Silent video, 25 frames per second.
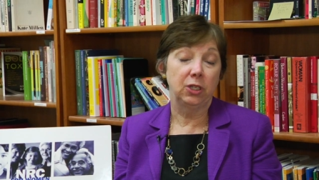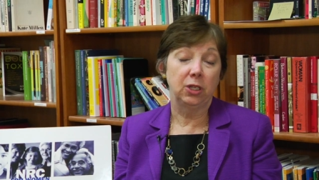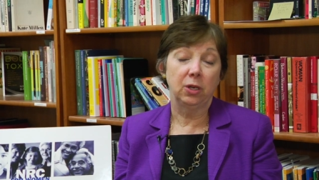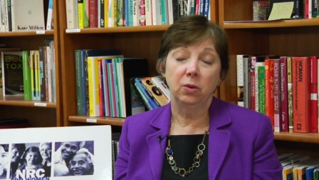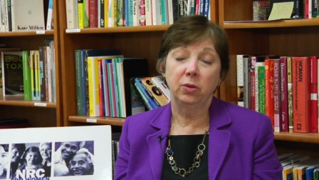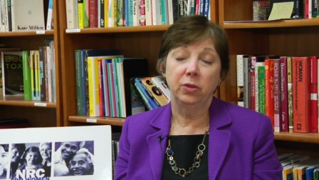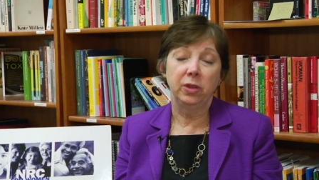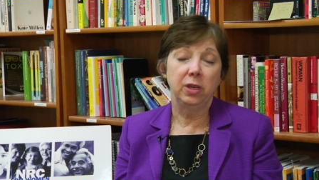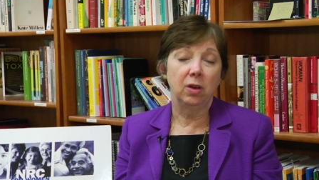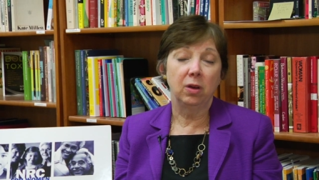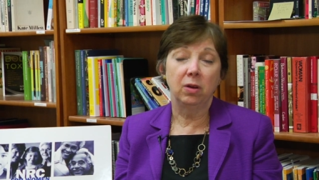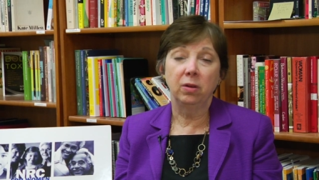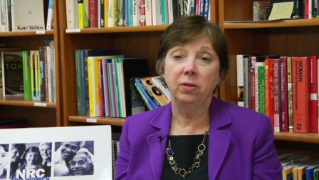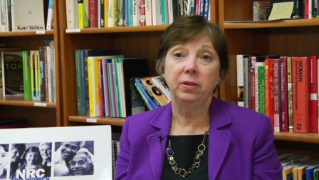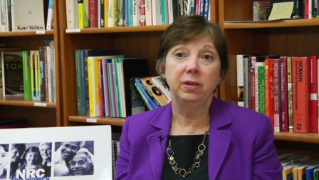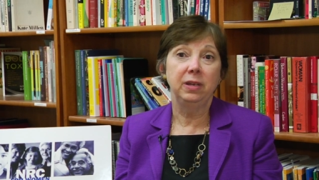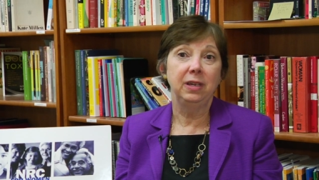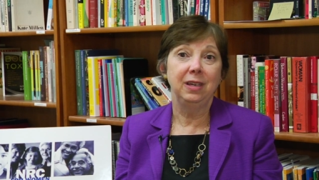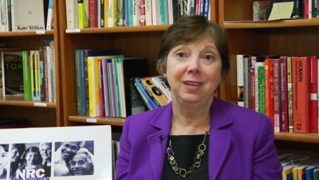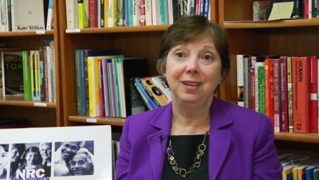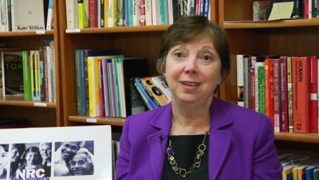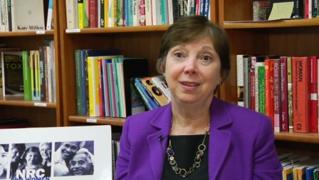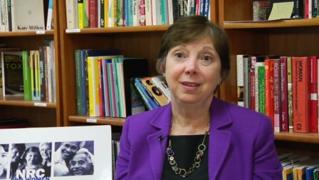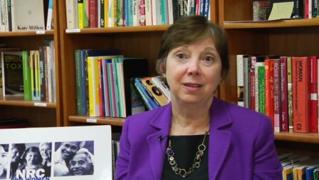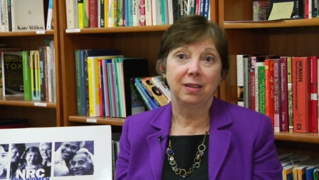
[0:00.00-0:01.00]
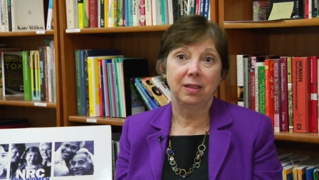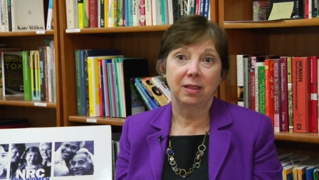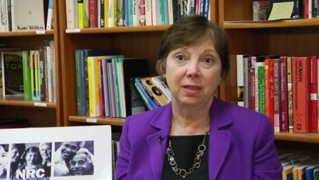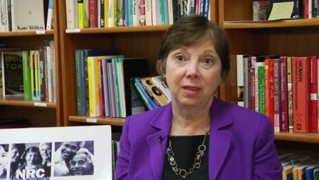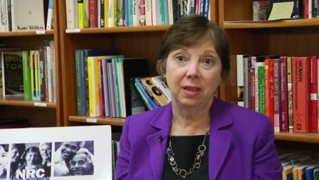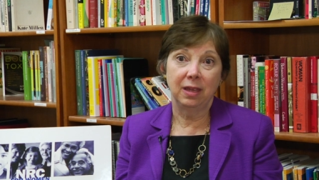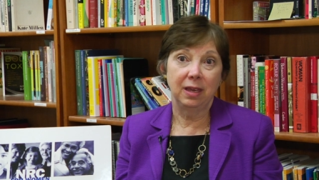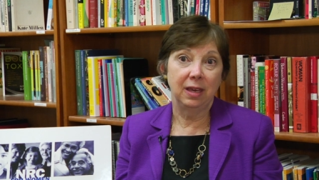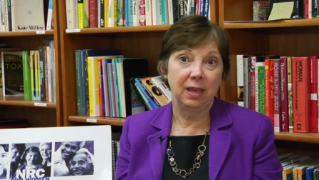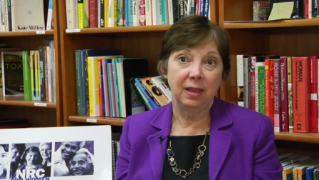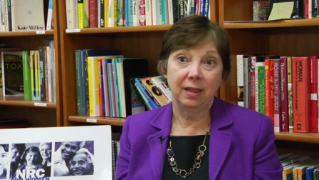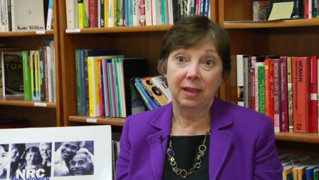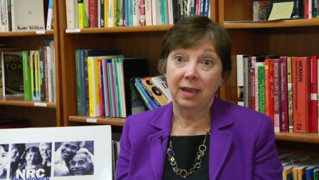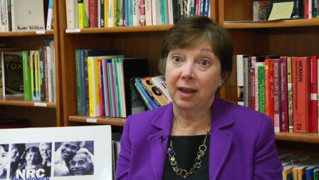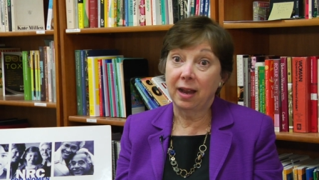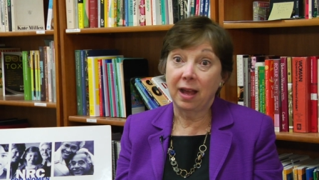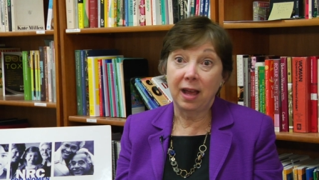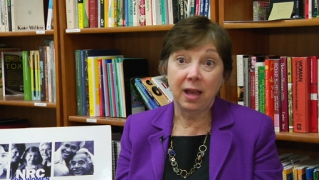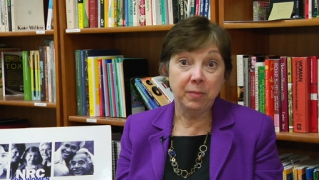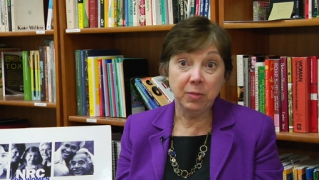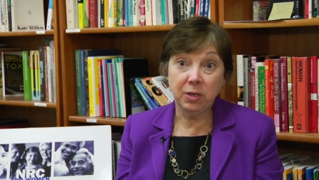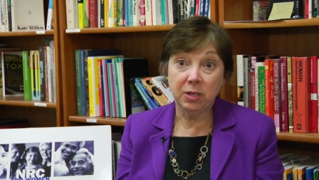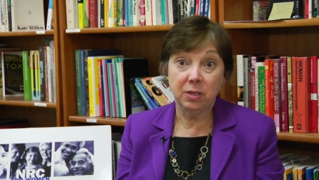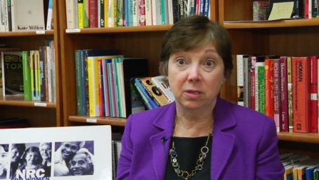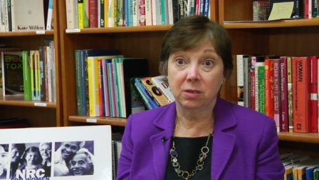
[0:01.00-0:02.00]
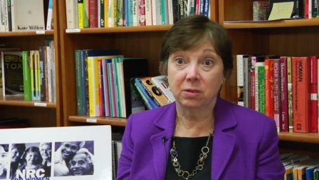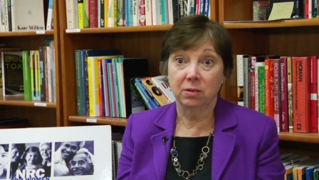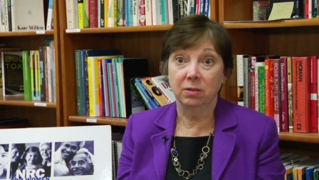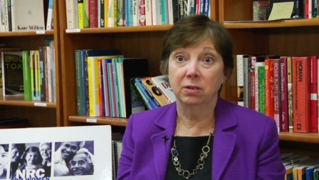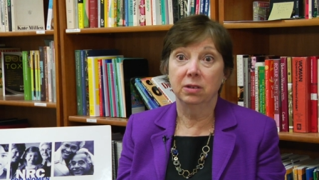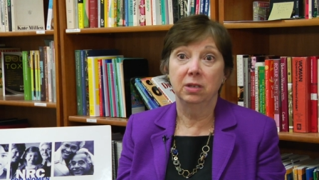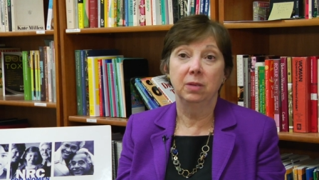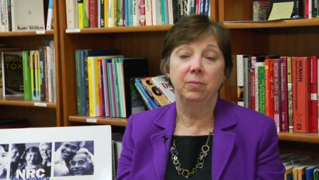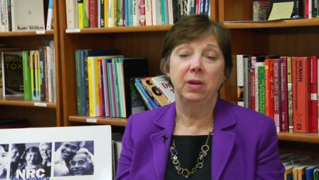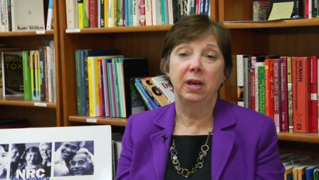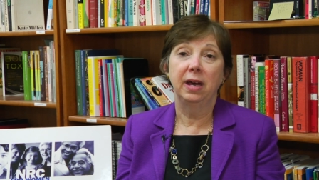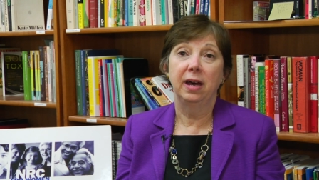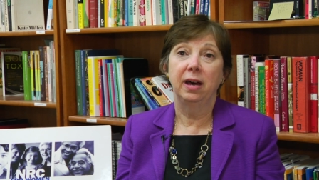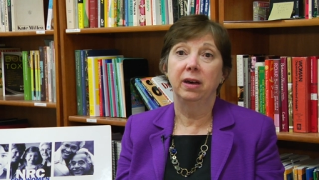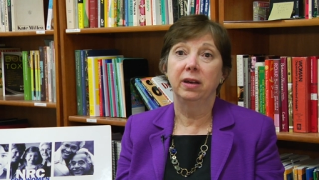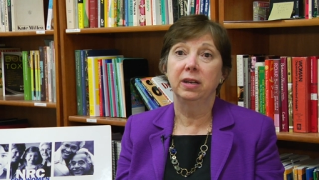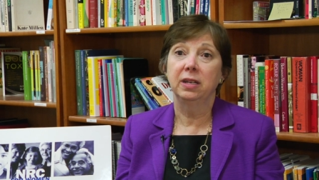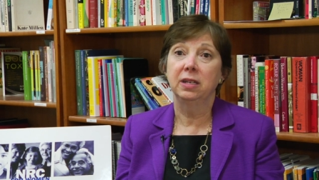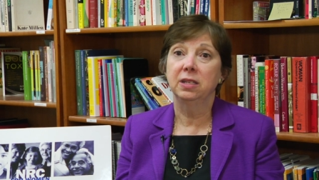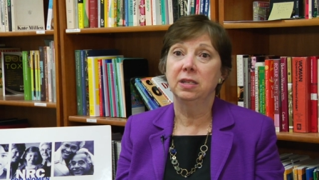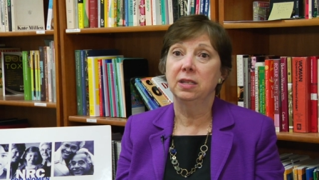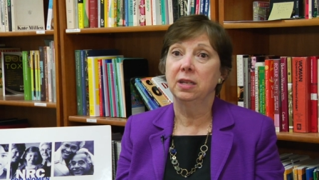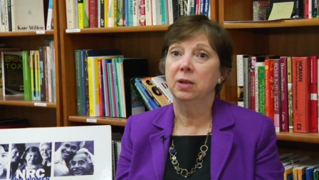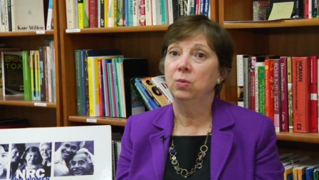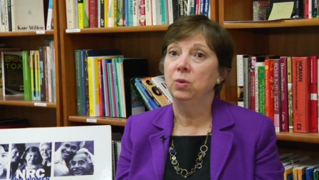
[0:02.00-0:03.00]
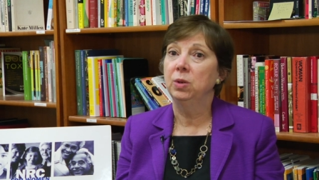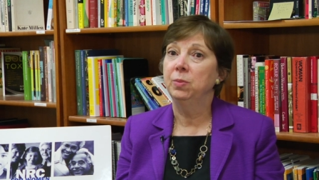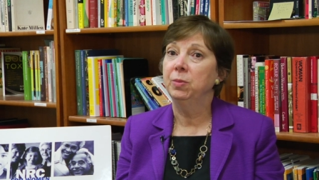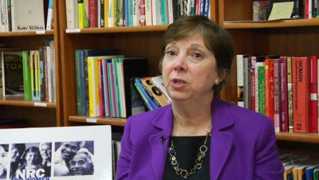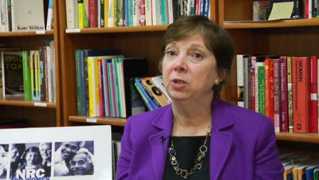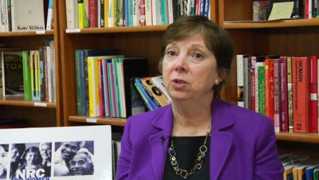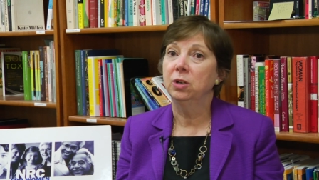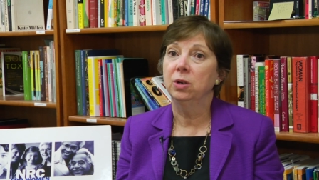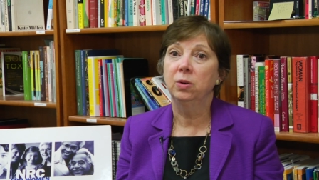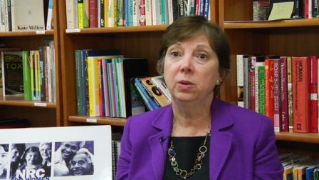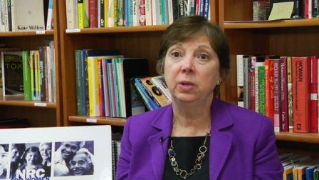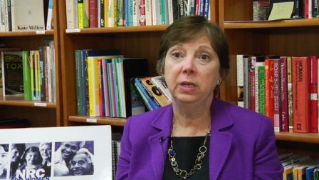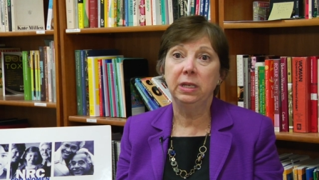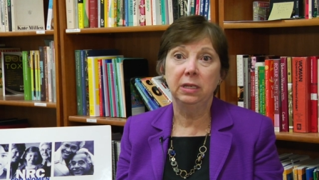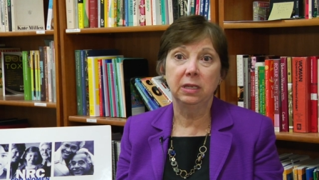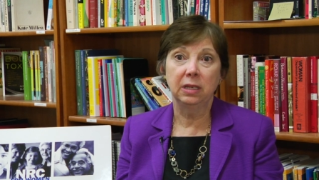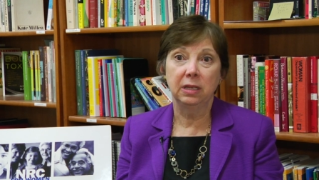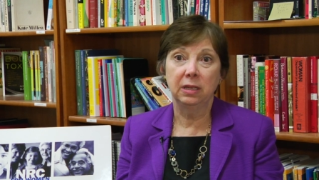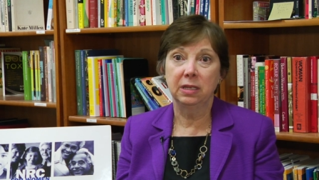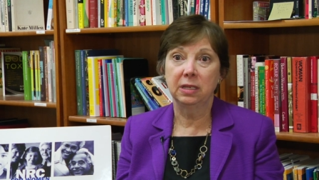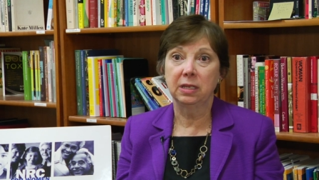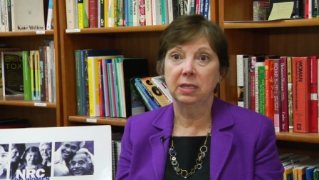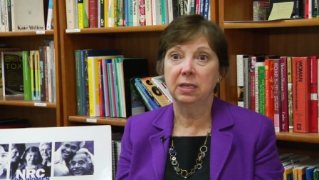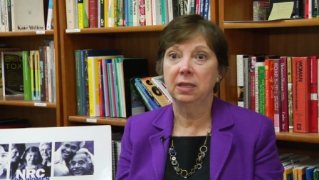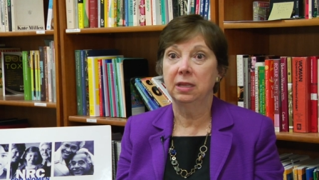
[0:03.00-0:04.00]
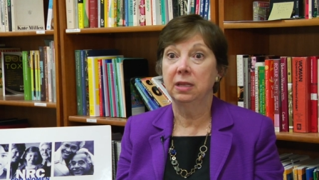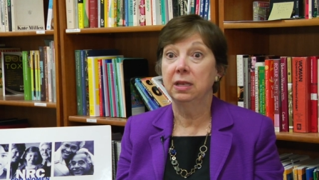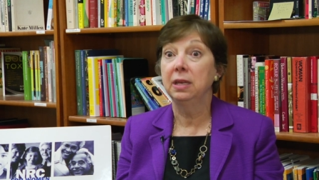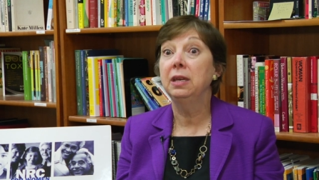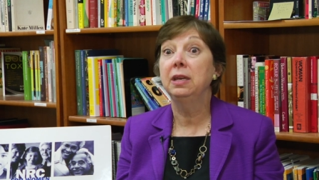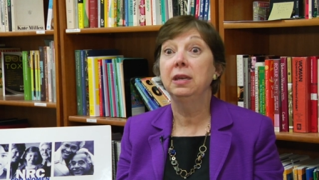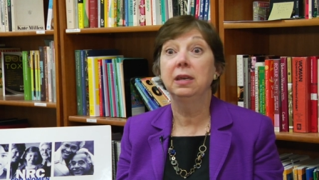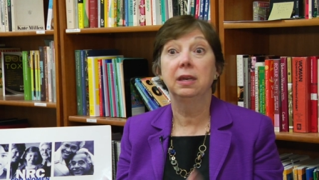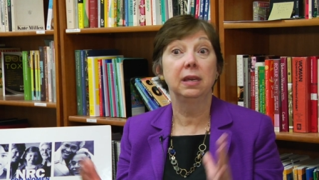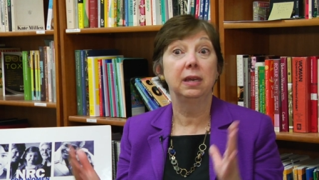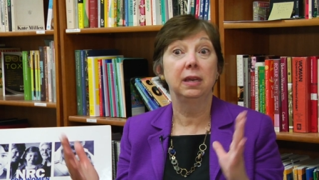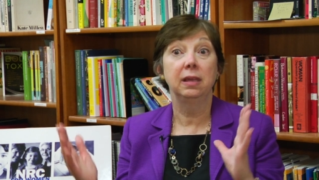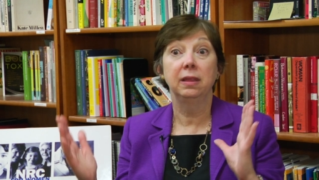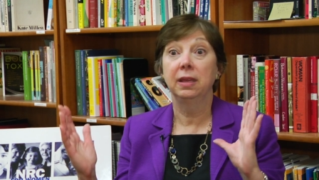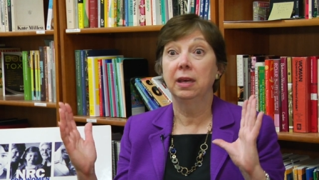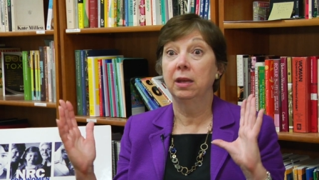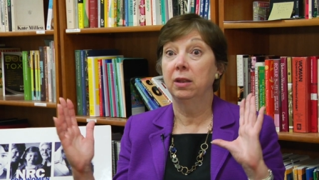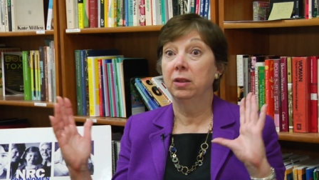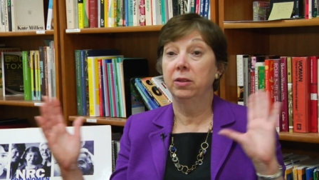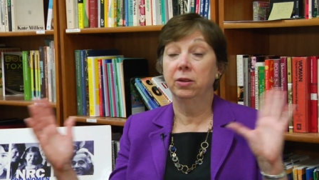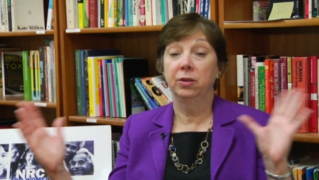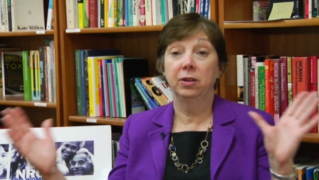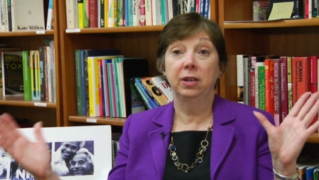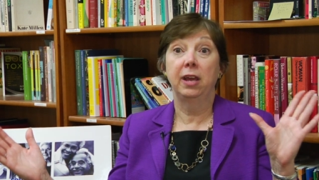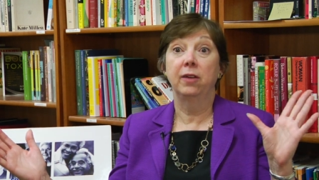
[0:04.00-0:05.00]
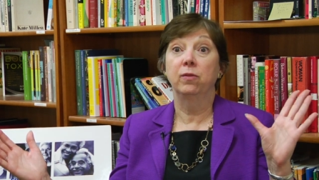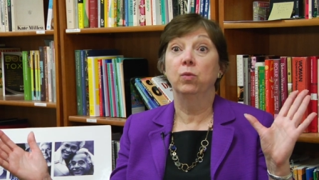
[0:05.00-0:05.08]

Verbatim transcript: So the only thing that I'm concerned about is that women go into this thinking that they're going to